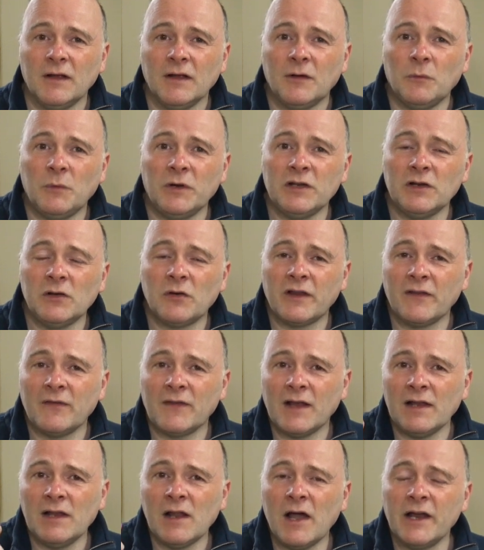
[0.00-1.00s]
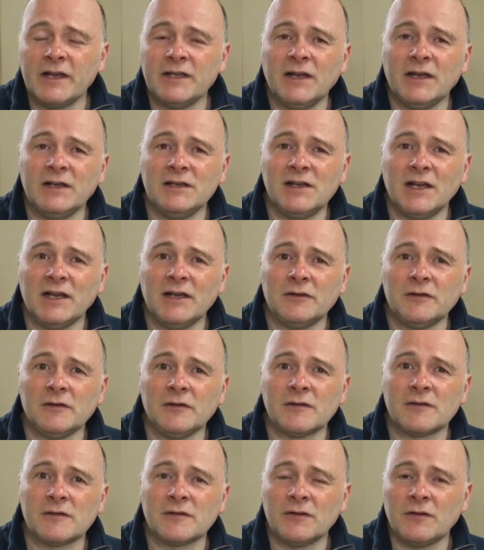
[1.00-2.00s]
when you look in their lightning
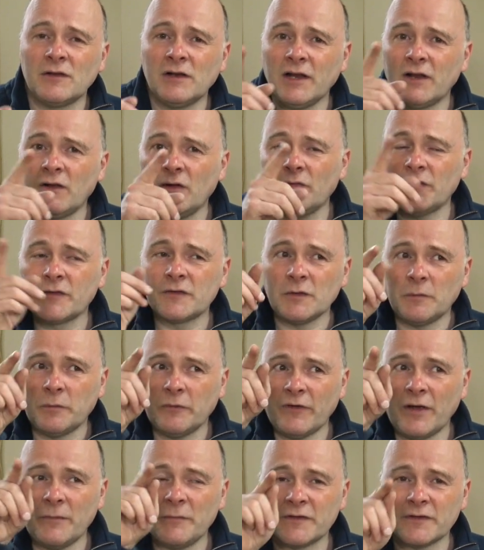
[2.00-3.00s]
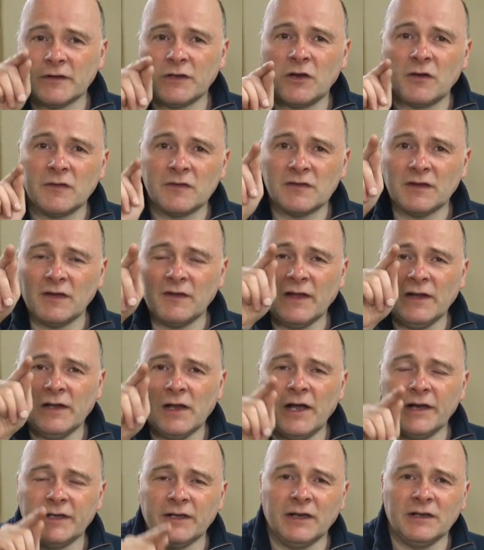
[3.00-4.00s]
deals, you click on the top of Amazon, you can see their
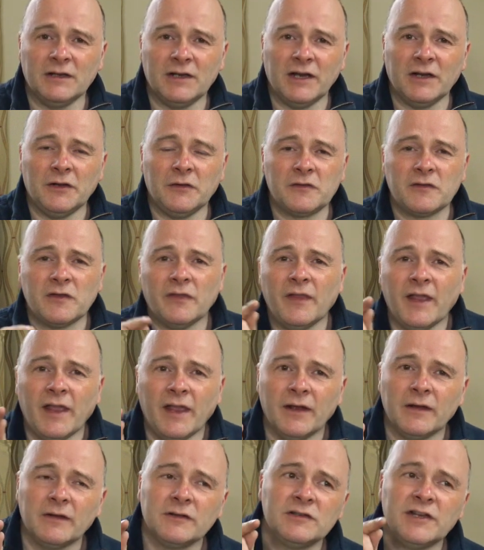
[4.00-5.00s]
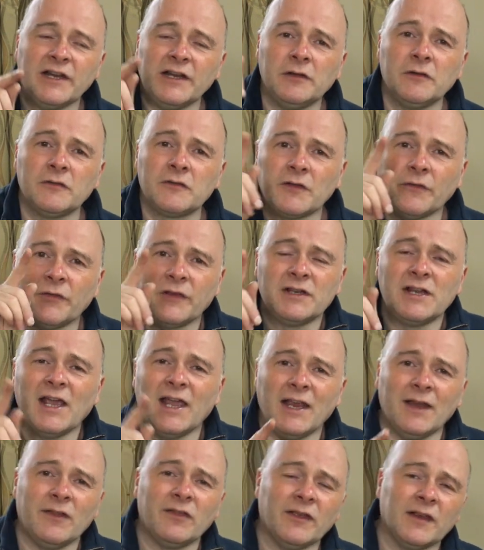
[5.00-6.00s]
lightning deals and their deals of the
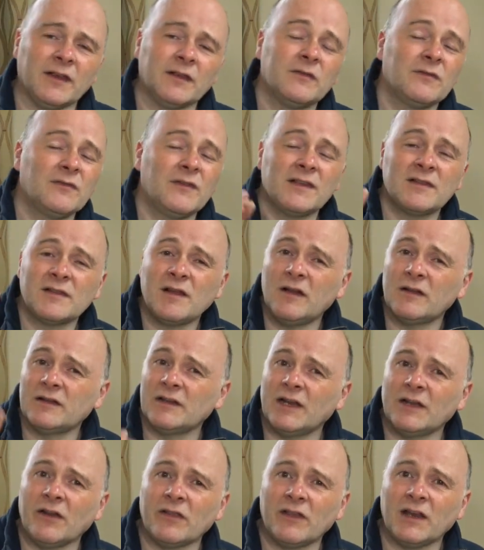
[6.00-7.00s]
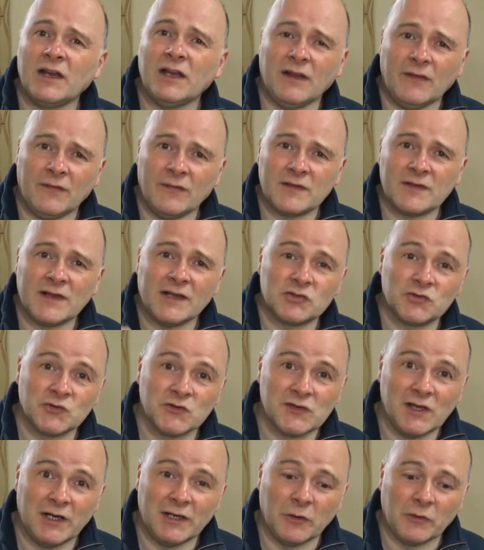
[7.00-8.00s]
day thing. There's hardly anything in it in the
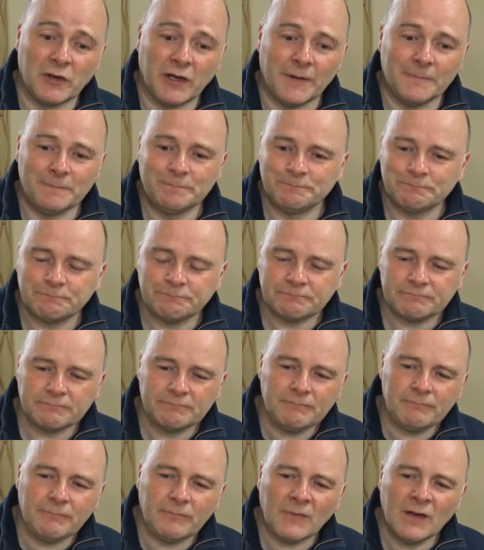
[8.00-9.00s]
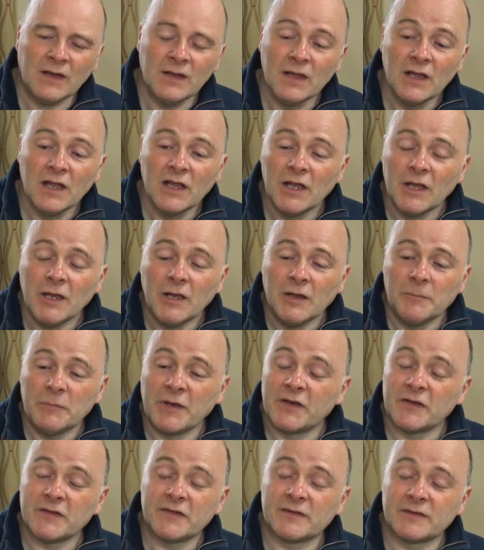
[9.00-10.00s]
sections I look at.
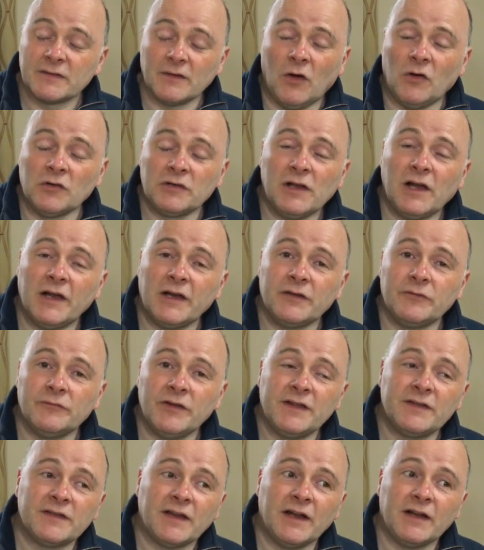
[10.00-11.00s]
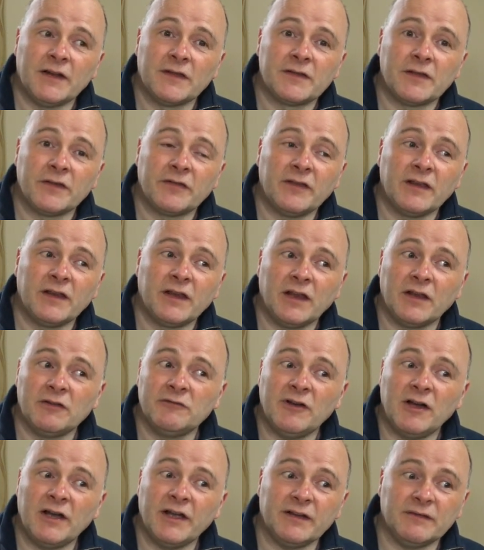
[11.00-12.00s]
Because online retailers are thinking,
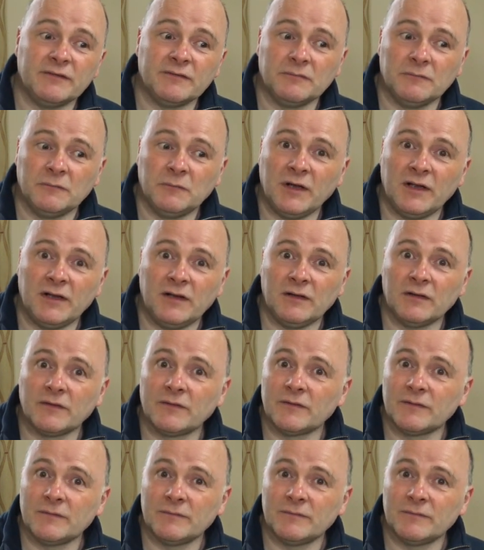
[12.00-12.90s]
right, well,